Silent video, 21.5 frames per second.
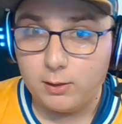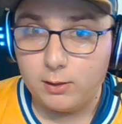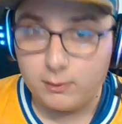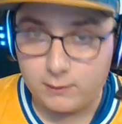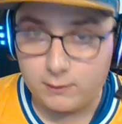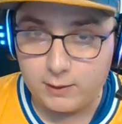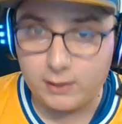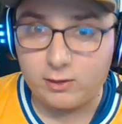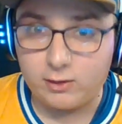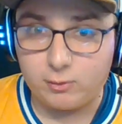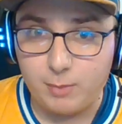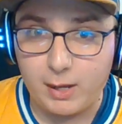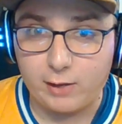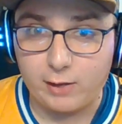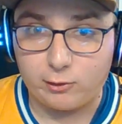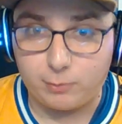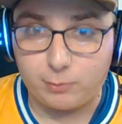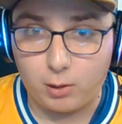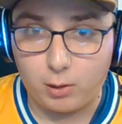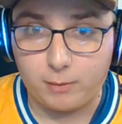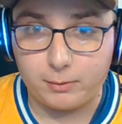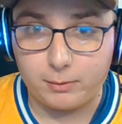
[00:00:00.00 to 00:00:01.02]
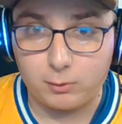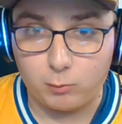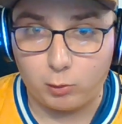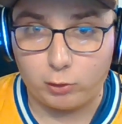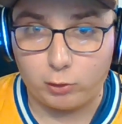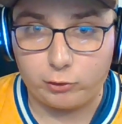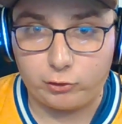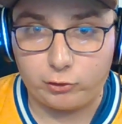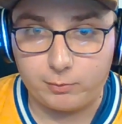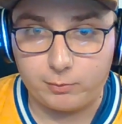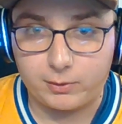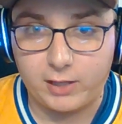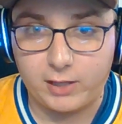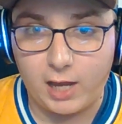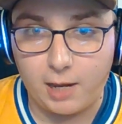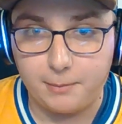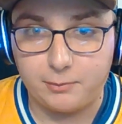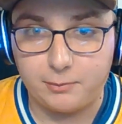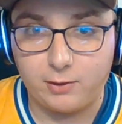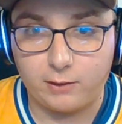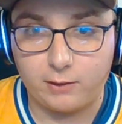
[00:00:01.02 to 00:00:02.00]
this man's probably the worst
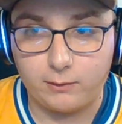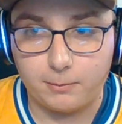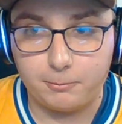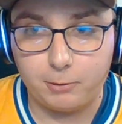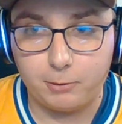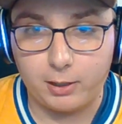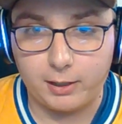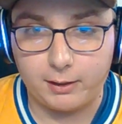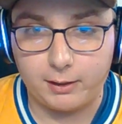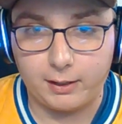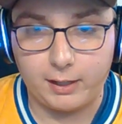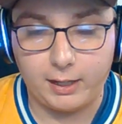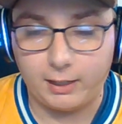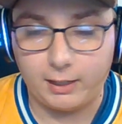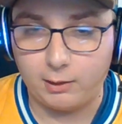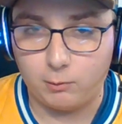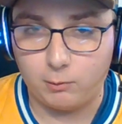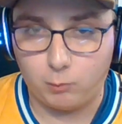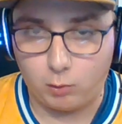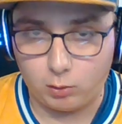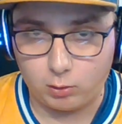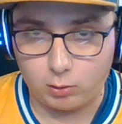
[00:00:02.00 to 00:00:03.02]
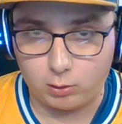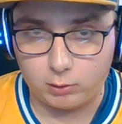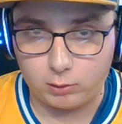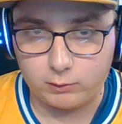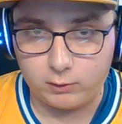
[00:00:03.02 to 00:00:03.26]
Game 7 player in the world.